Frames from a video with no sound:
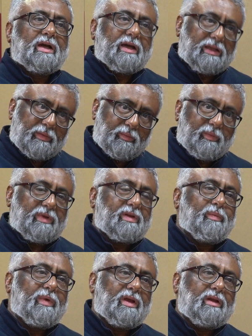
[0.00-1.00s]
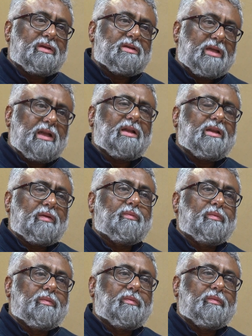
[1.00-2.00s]
Still
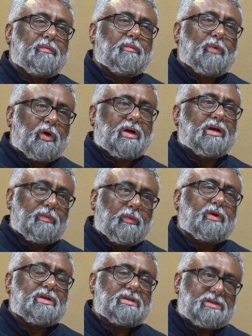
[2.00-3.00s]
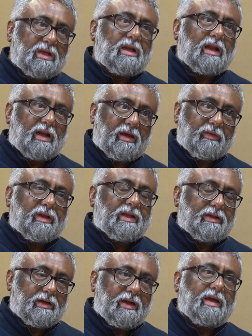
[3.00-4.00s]
the book is still alive.
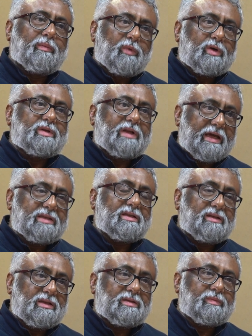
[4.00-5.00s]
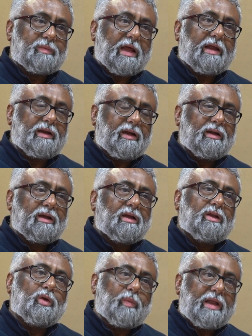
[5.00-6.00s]
The day book dies in this planet,
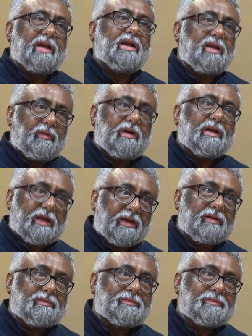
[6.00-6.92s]
humanity will die.